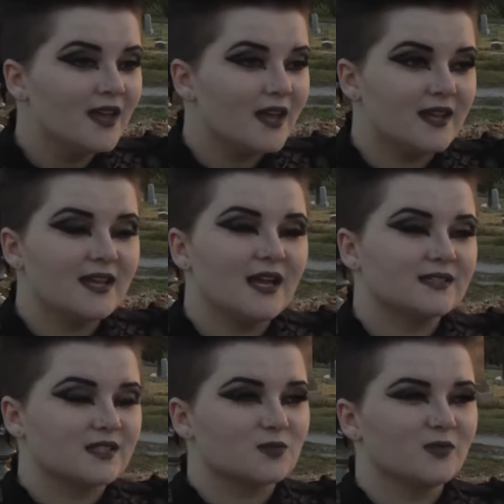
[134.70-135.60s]
and he
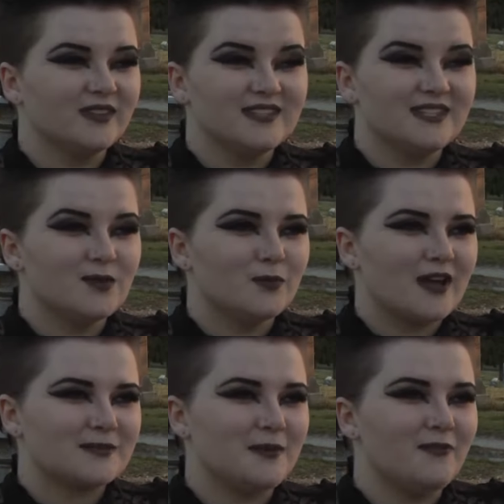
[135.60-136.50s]
has this really deep,
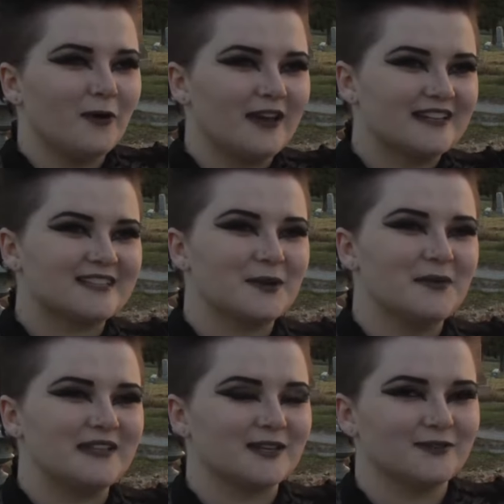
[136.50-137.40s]
raspy voice, so it
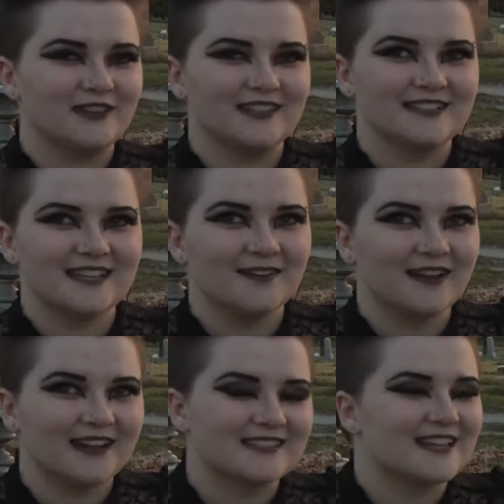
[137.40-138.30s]
makes everything sound
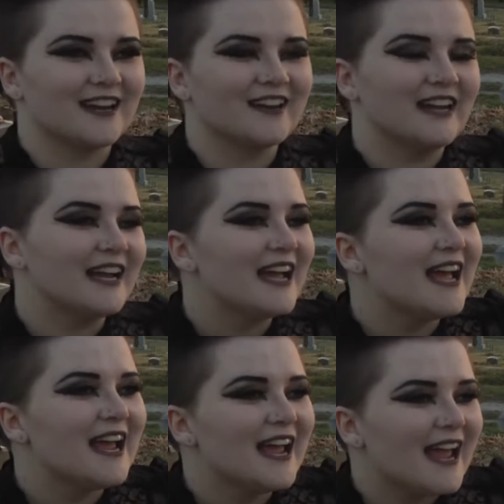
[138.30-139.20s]
kind of scary.
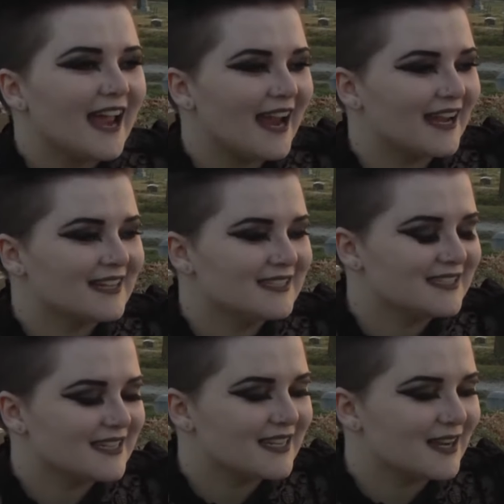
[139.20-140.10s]

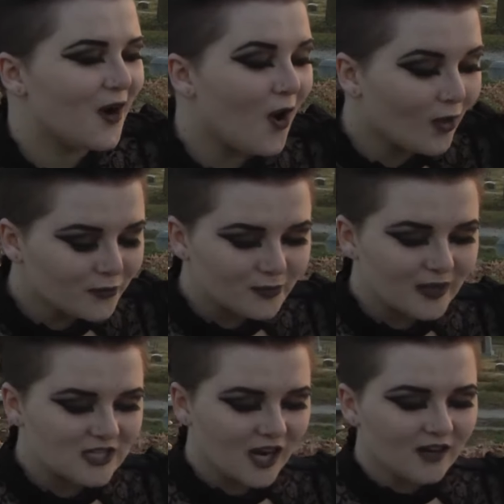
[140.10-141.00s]
And all through
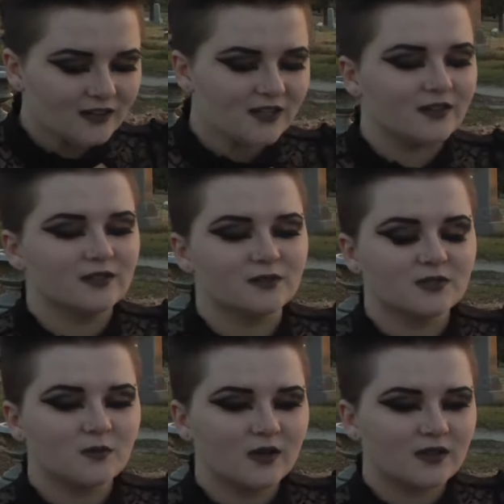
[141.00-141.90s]
my childhood, it
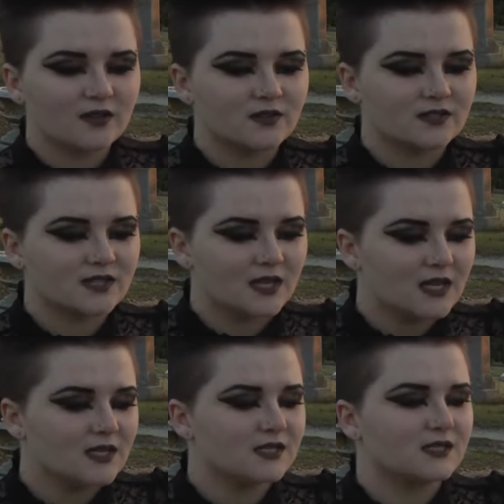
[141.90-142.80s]
was one of those
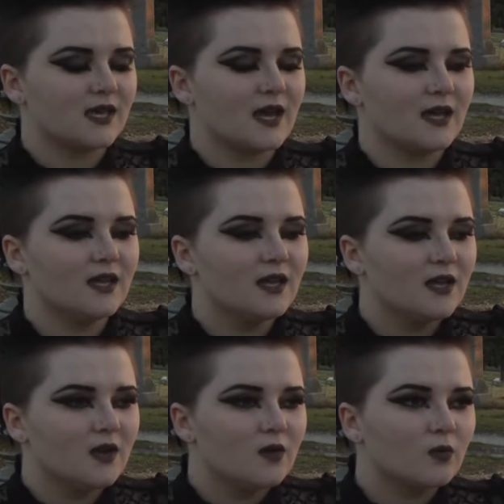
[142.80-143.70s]
things that
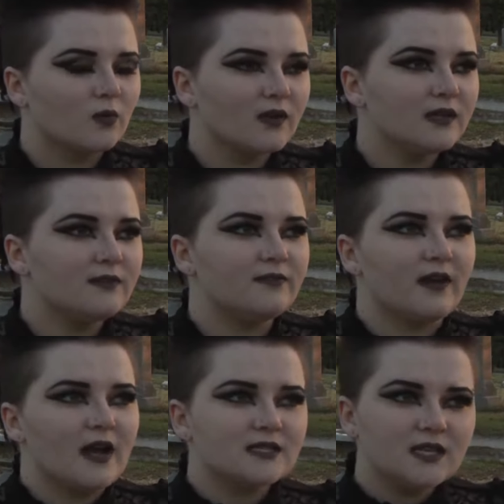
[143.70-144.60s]
really
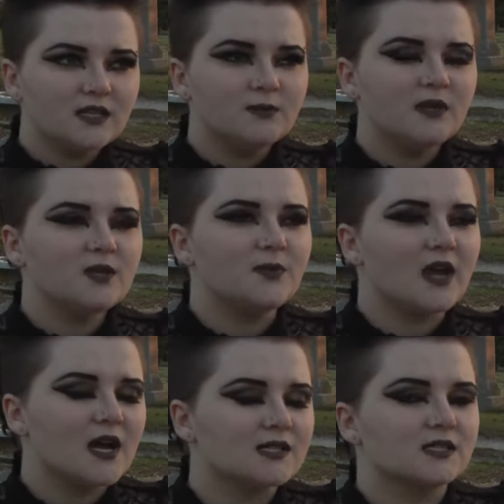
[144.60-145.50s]
fascinated me
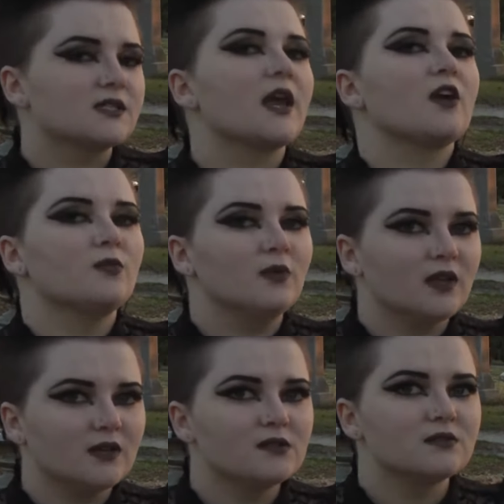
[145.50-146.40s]
because it scared
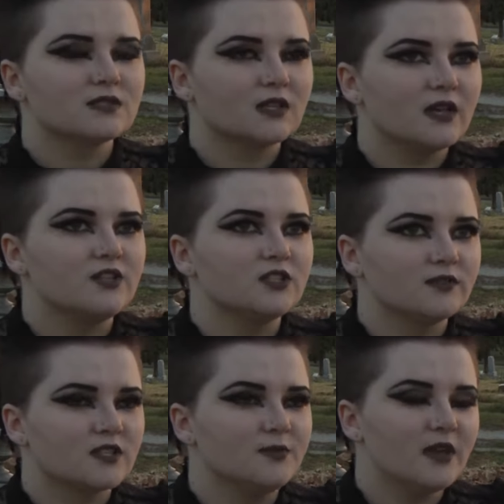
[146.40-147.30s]
me, was the legend
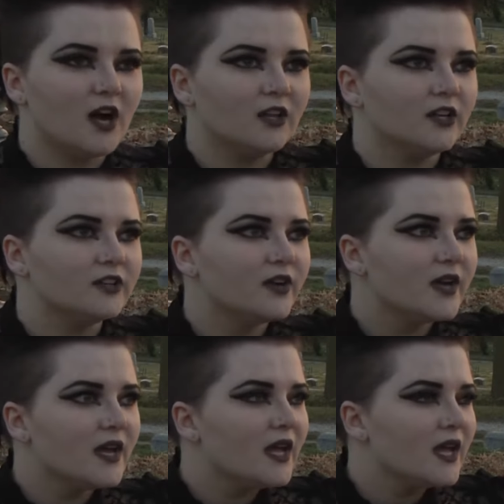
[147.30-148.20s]
of Sleepy Hollow.
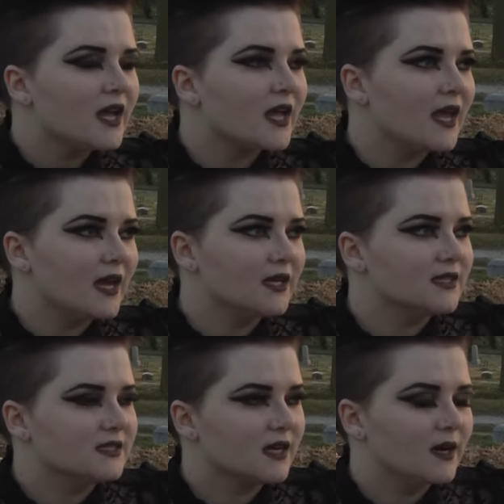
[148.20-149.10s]
And